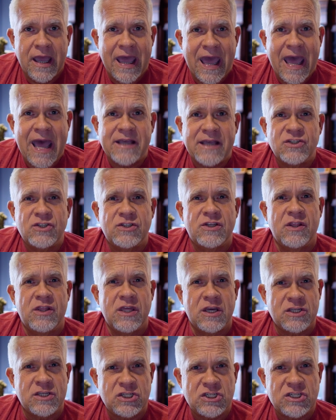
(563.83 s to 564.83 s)
as to
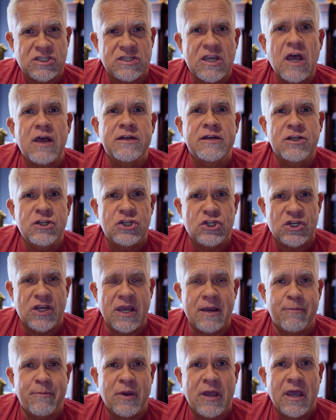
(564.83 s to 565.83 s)
the
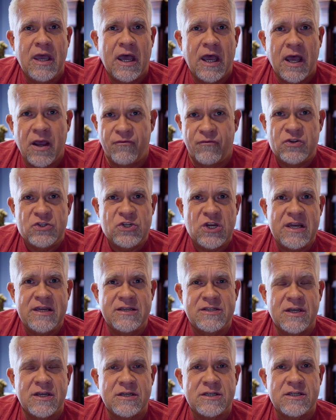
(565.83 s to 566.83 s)
sonship of
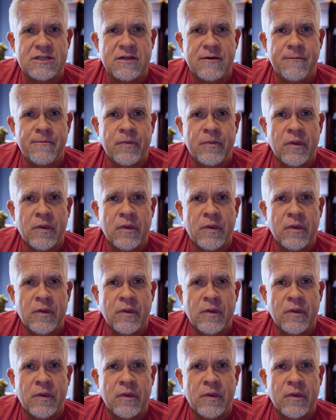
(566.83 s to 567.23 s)
Jesus